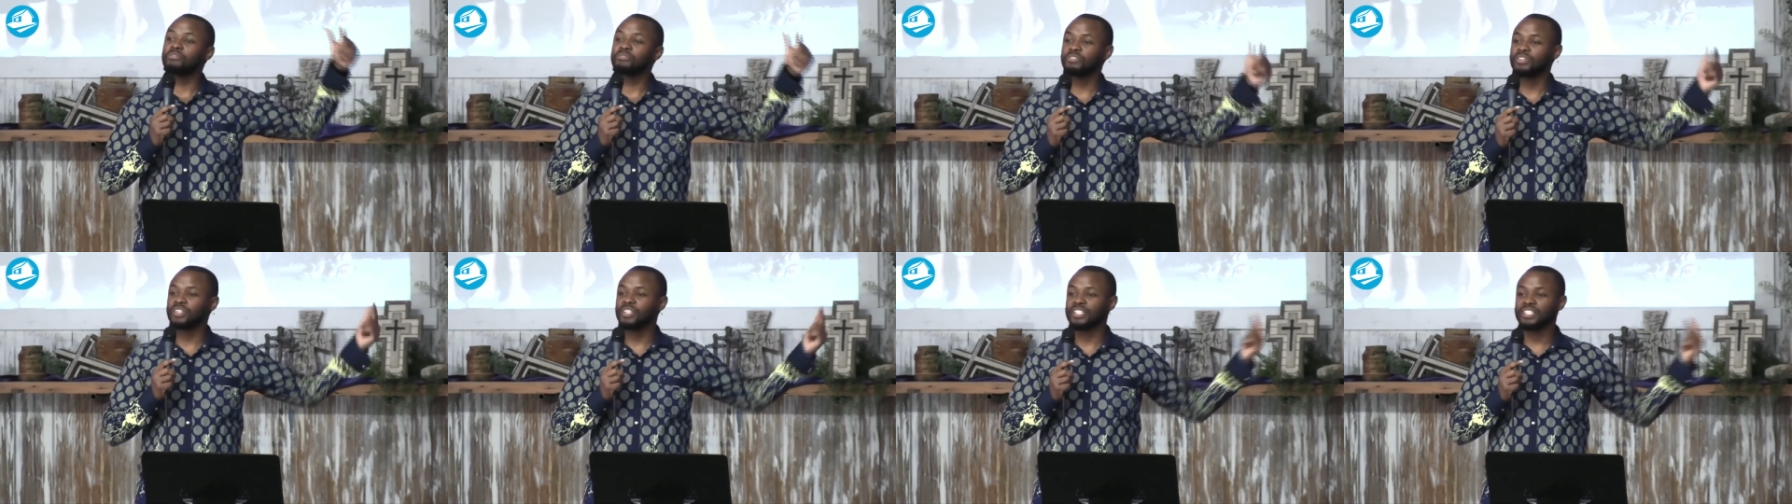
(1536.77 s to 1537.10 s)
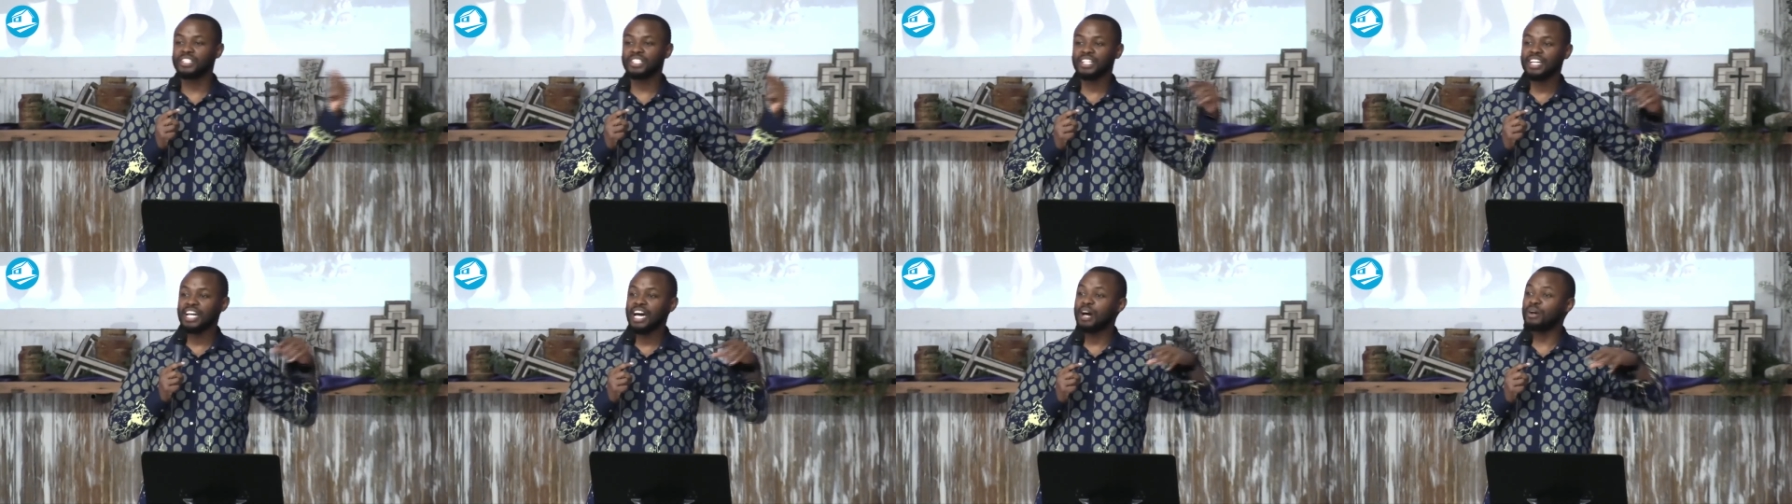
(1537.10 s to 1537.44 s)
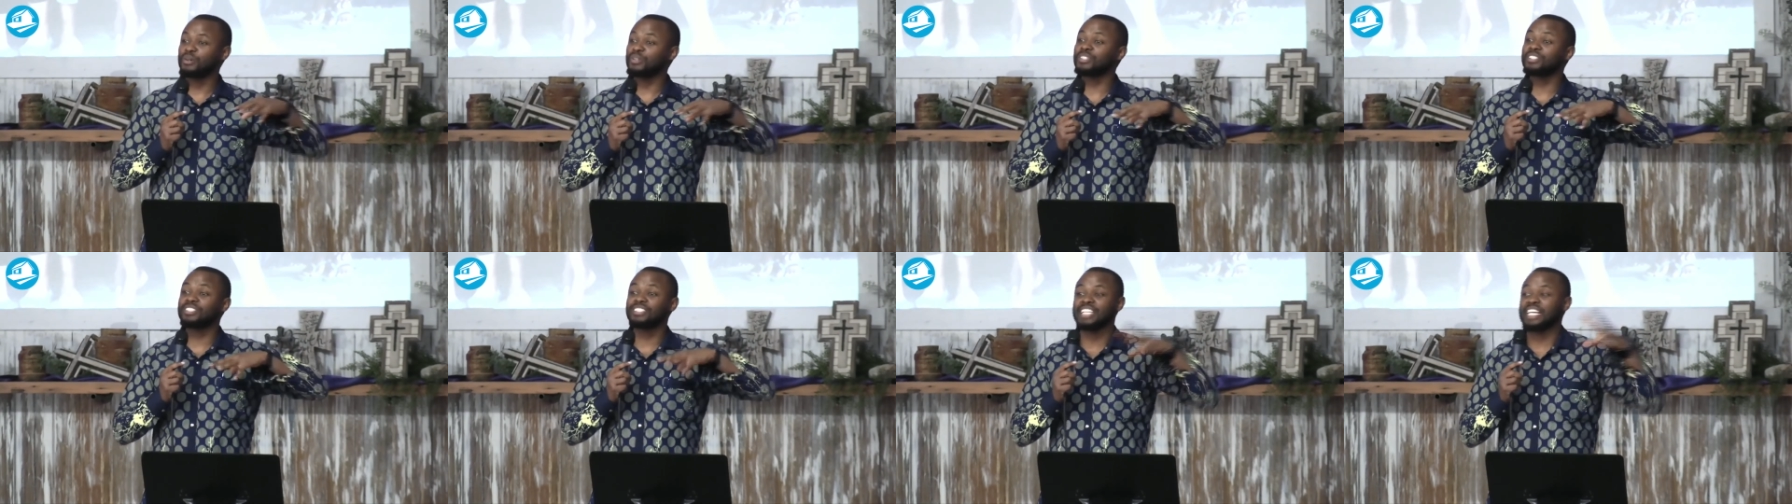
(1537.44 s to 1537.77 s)
village and now
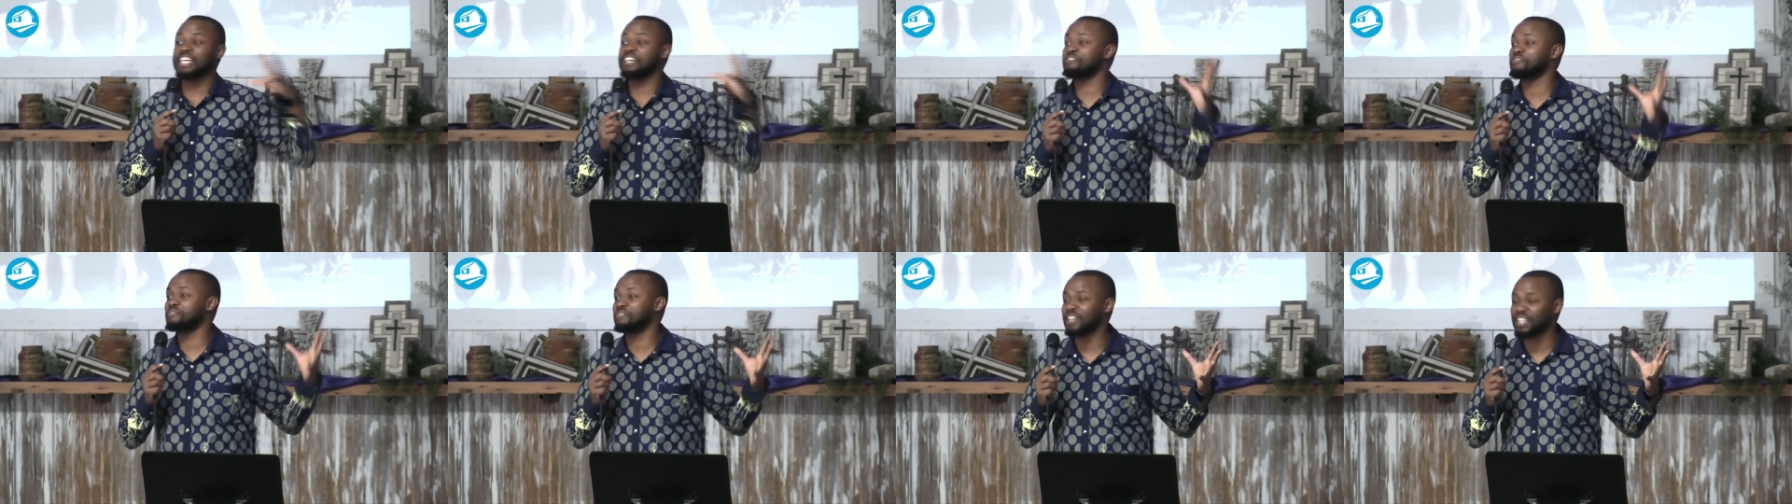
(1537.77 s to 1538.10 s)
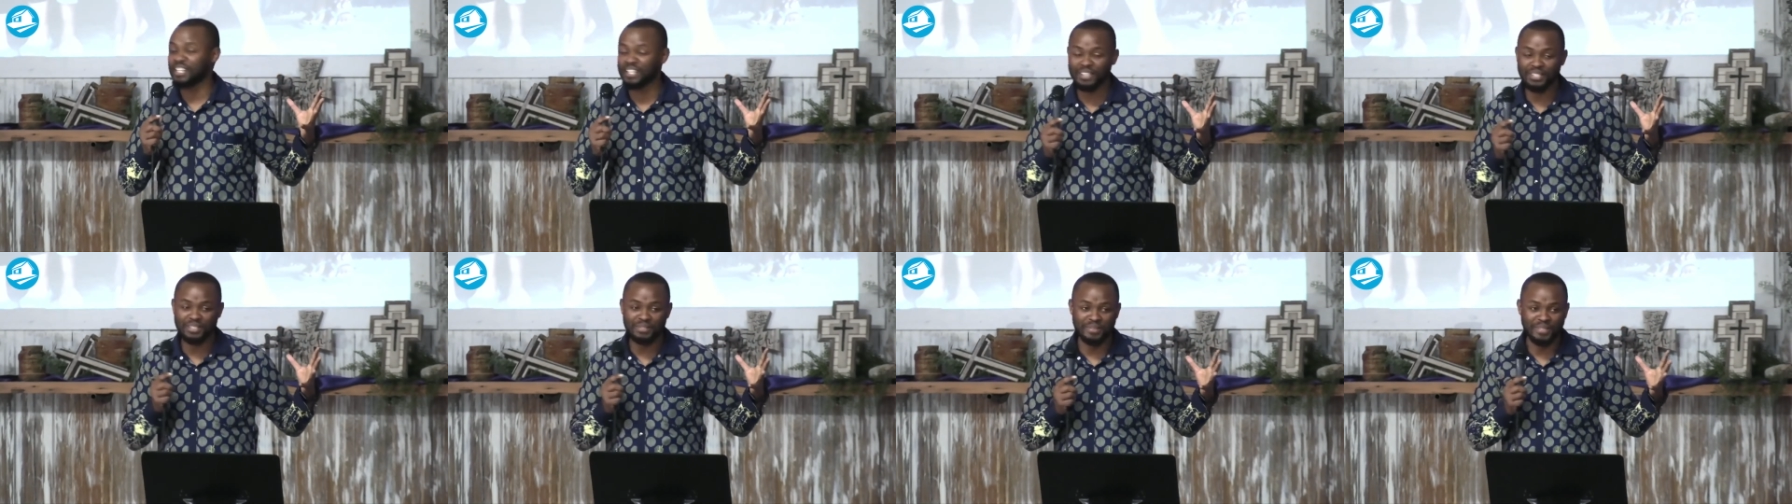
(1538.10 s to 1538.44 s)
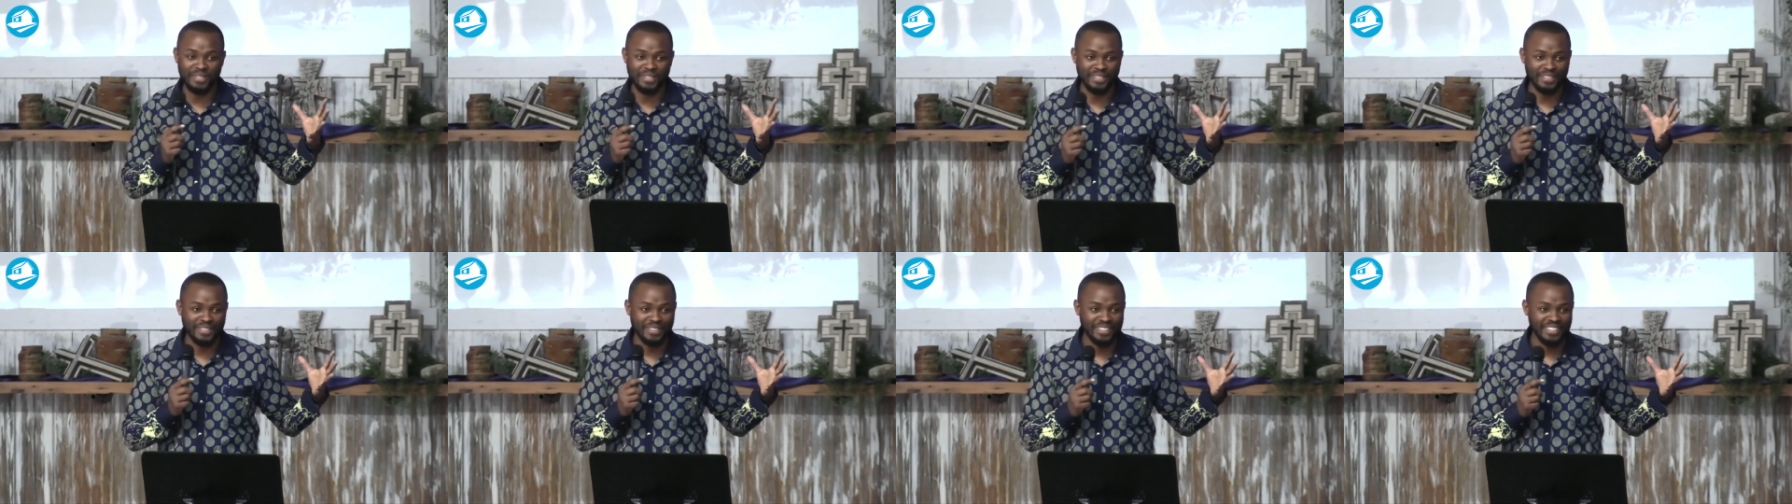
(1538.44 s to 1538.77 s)
saving the
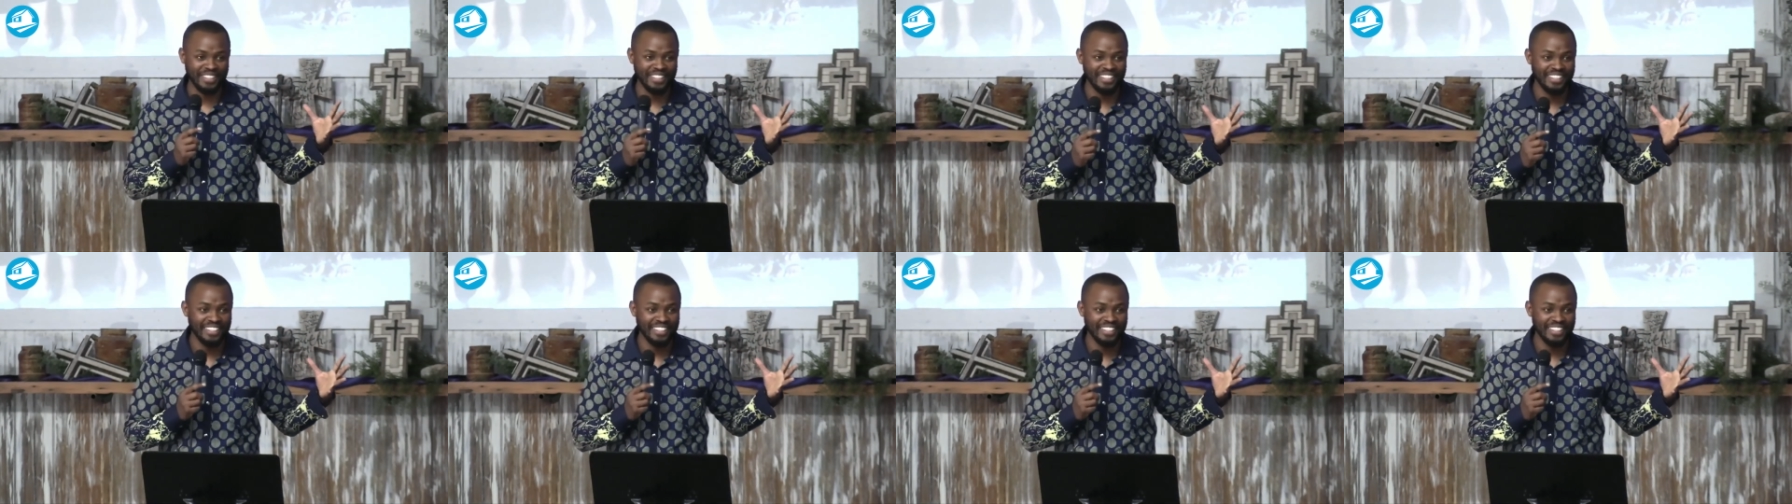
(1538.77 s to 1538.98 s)
world.